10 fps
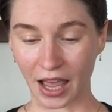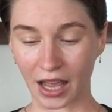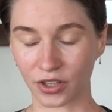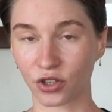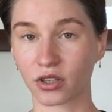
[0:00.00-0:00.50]

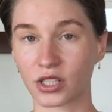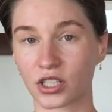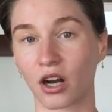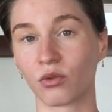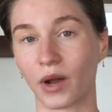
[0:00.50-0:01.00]
and you're gonna
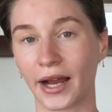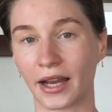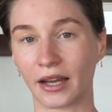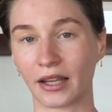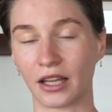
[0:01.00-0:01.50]
start
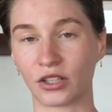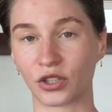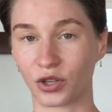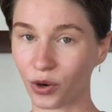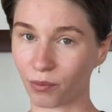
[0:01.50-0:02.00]
writing in
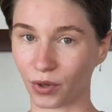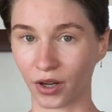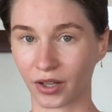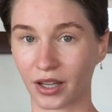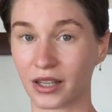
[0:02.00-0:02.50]
your
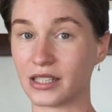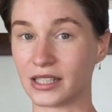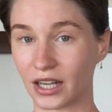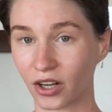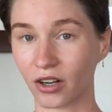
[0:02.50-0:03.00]
notebook,
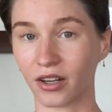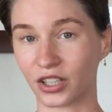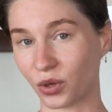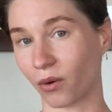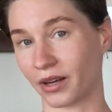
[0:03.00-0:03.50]
Dear
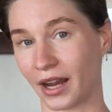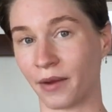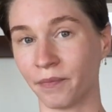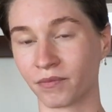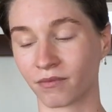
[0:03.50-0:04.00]
Your
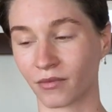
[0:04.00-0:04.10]
Name.